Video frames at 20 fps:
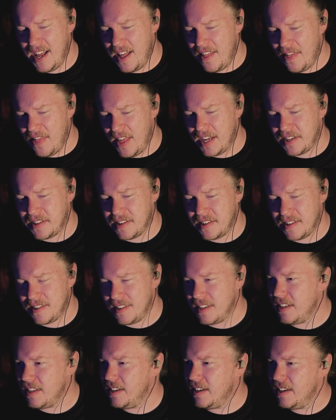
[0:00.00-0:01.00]
That's,
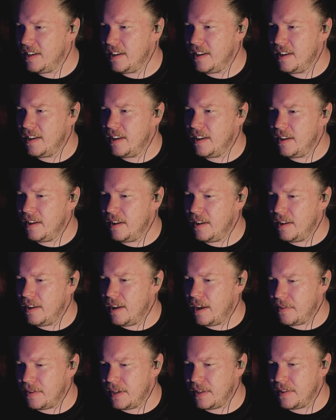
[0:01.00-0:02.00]

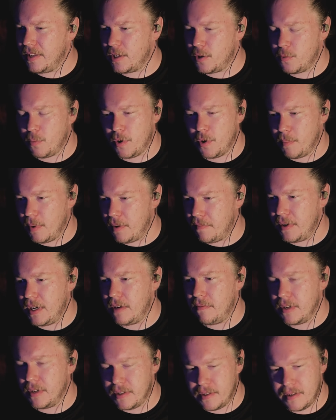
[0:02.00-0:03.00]
I think that's one of my
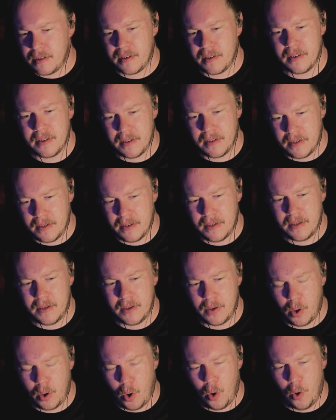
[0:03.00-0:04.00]
favorites.
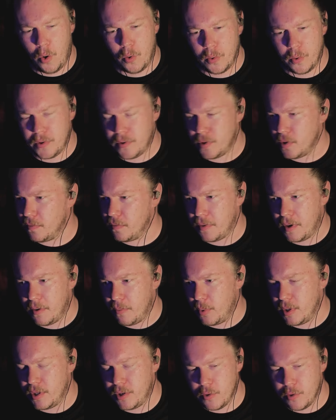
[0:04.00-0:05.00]
Oh, so far
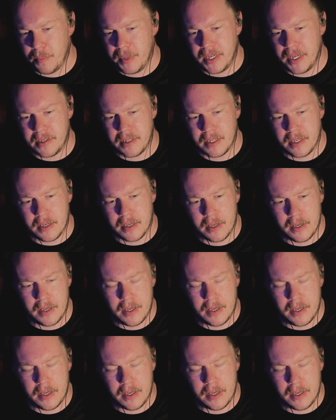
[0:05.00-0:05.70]
we're two minutes in.